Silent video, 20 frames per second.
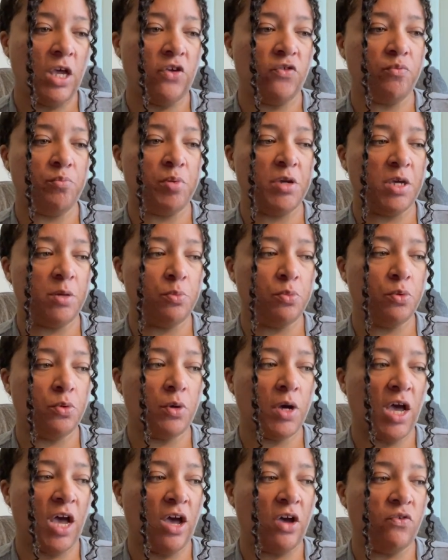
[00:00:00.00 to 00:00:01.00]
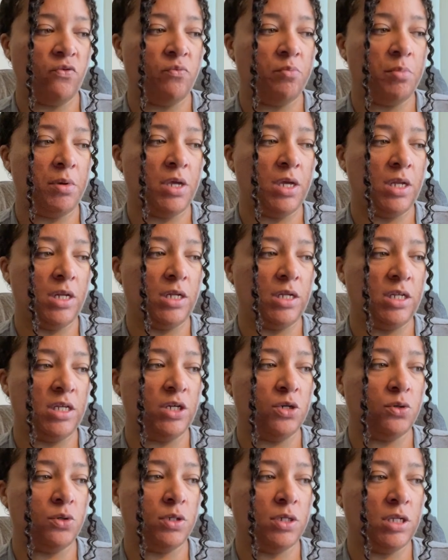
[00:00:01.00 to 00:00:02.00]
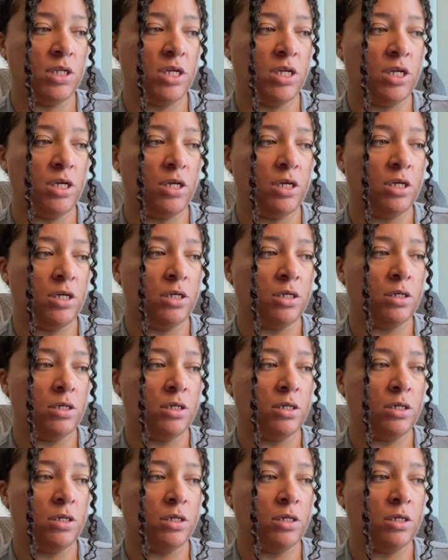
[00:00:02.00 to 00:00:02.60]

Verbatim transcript: if people have been literally